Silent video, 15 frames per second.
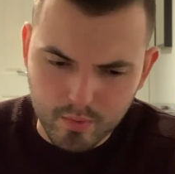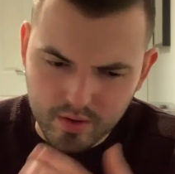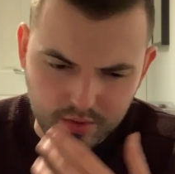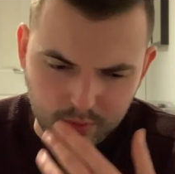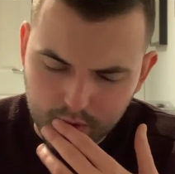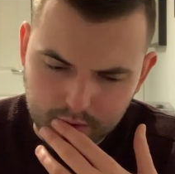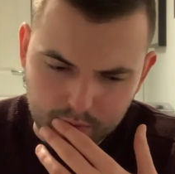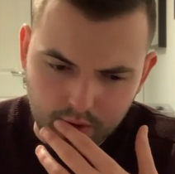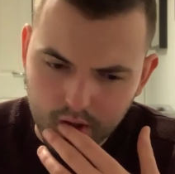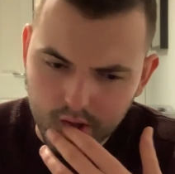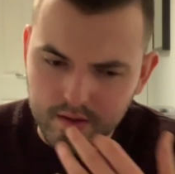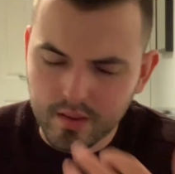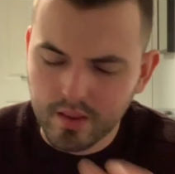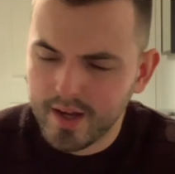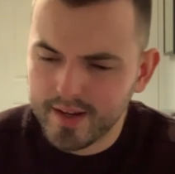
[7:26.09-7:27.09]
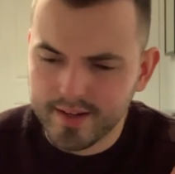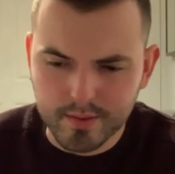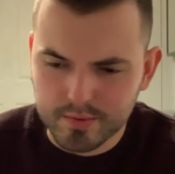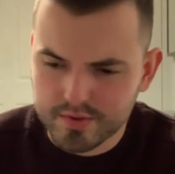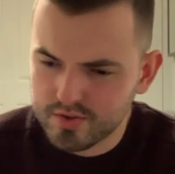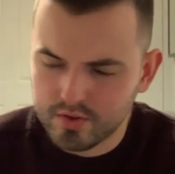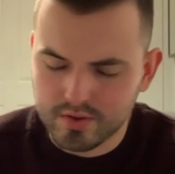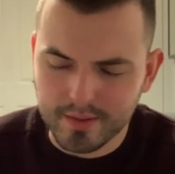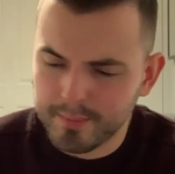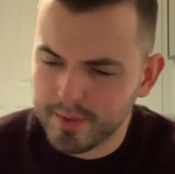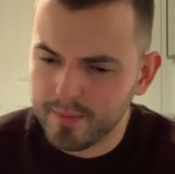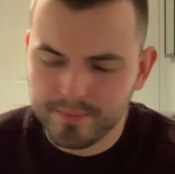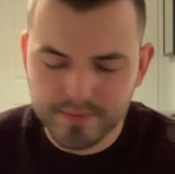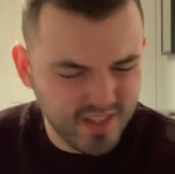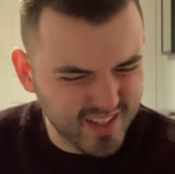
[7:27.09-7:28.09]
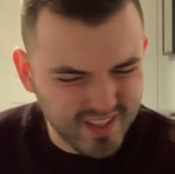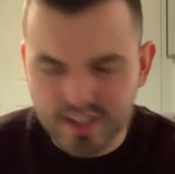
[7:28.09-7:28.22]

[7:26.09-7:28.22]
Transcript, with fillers: with what the line I was talking about.